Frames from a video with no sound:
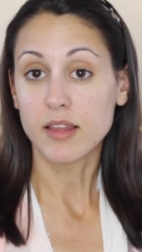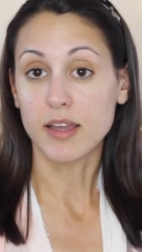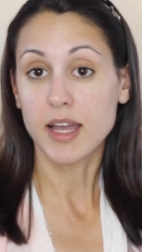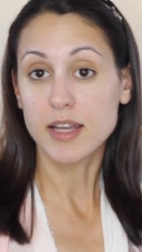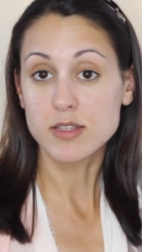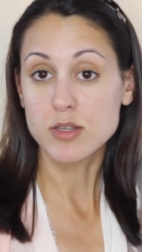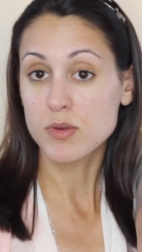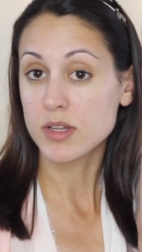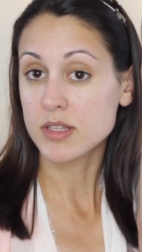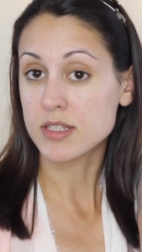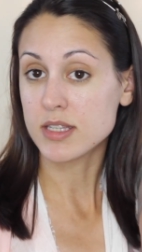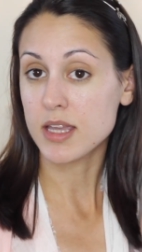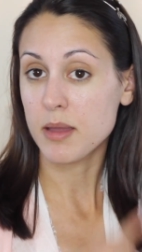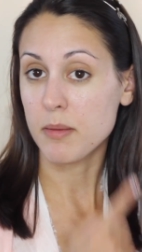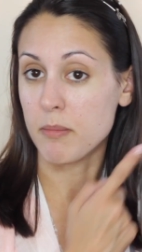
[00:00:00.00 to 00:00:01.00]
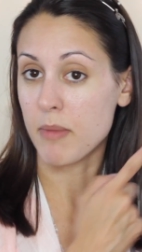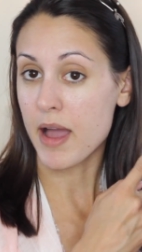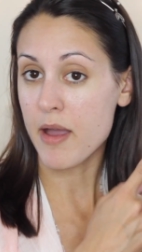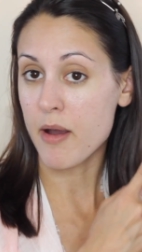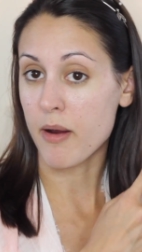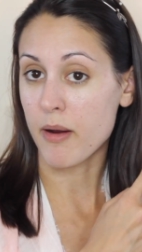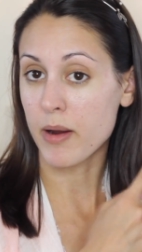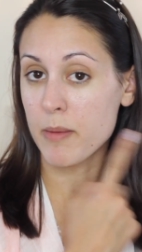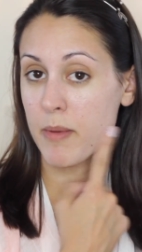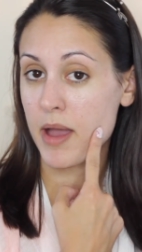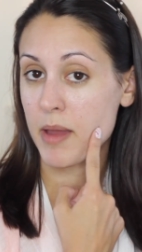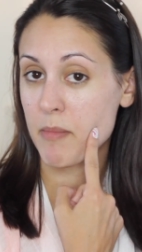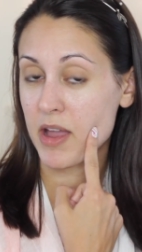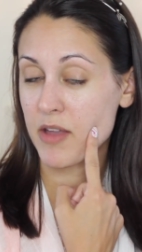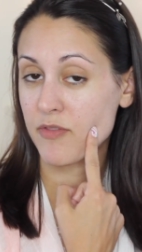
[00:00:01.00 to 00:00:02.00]
like as you can see, my arm
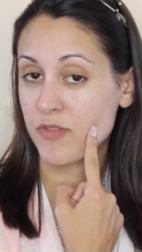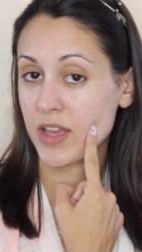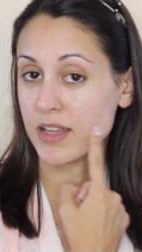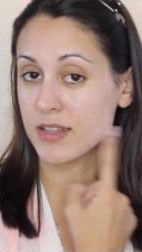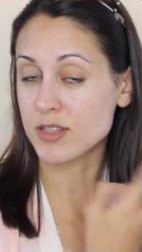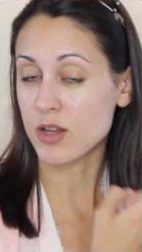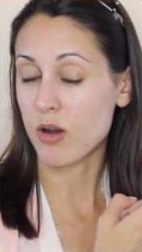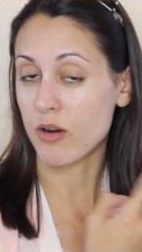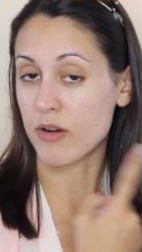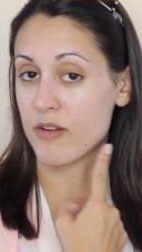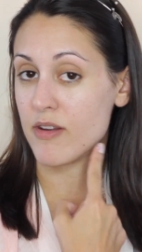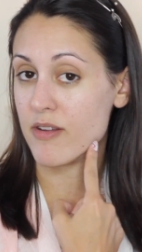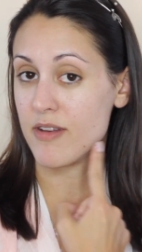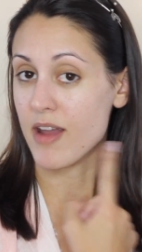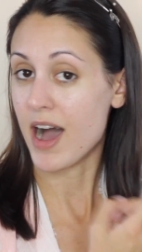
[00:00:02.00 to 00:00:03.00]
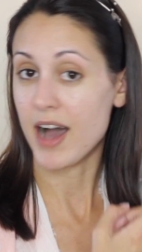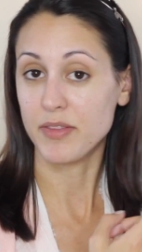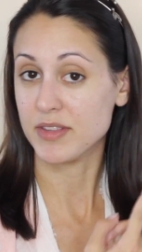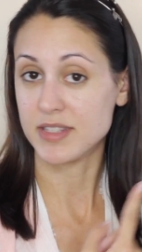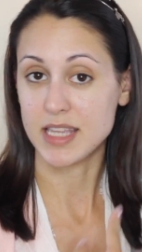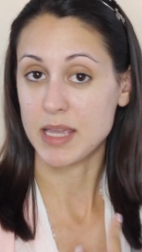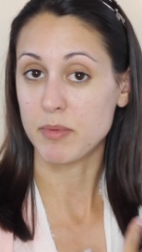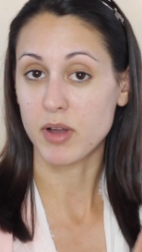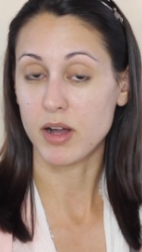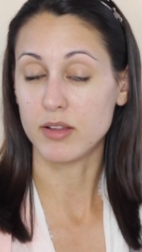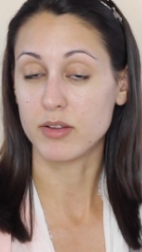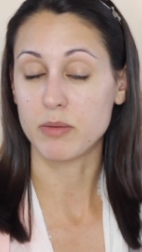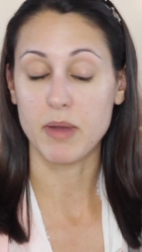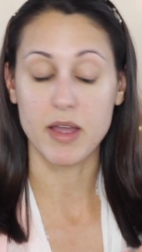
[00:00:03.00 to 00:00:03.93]
and my face are not the same color.